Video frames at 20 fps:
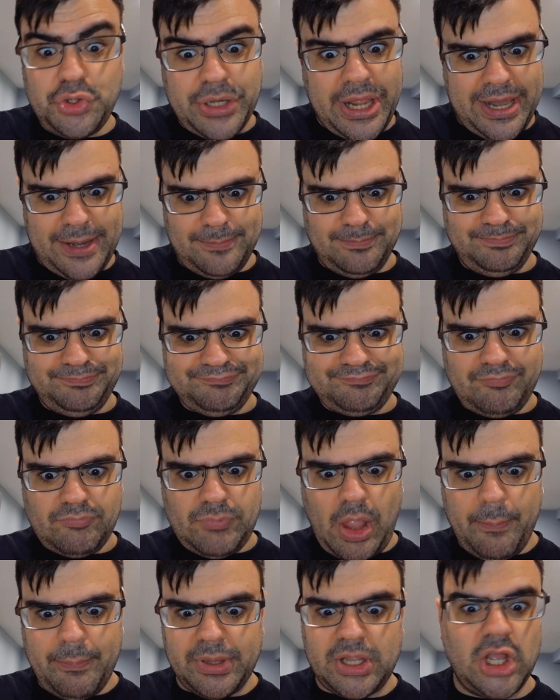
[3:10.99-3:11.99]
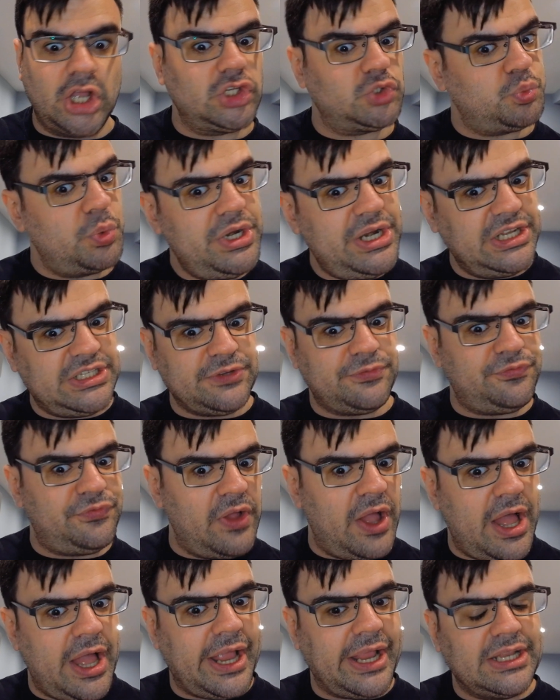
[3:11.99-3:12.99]
that because we need to
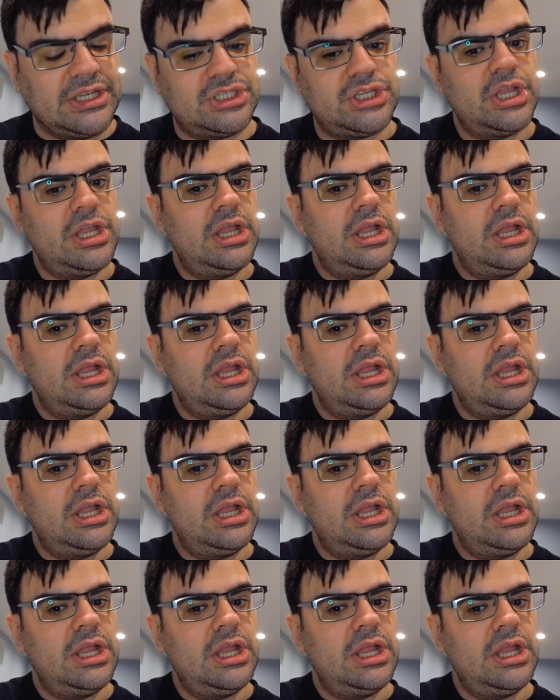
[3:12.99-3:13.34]
find